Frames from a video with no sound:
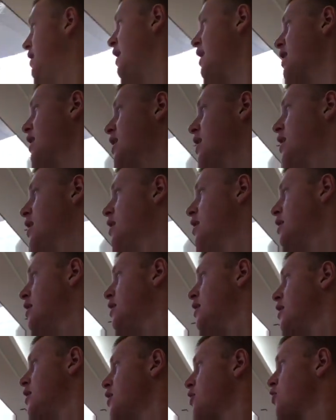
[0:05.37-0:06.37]
back
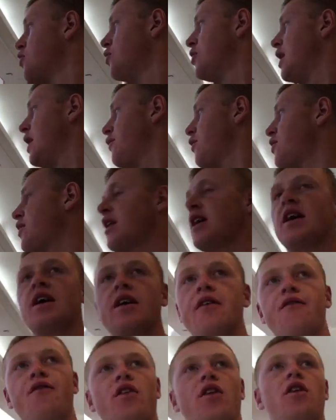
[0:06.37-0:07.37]
to another day
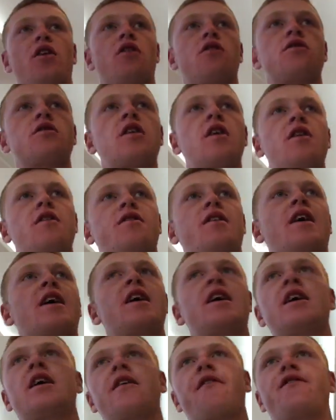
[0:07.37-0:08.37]
vlog,
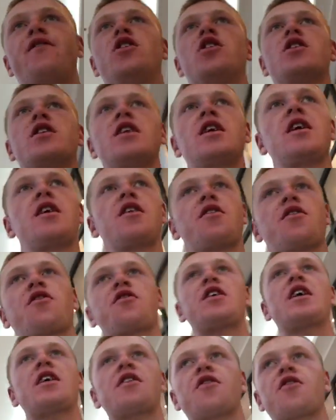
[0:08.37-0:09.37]
day
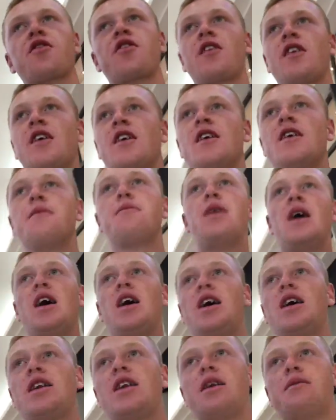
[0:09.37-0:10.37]
36,
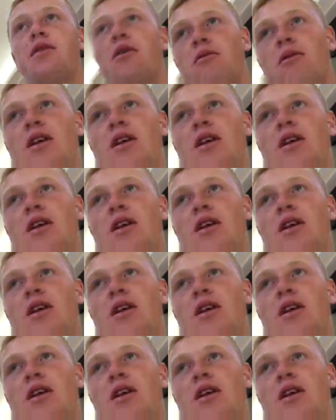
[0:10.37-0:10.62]
part number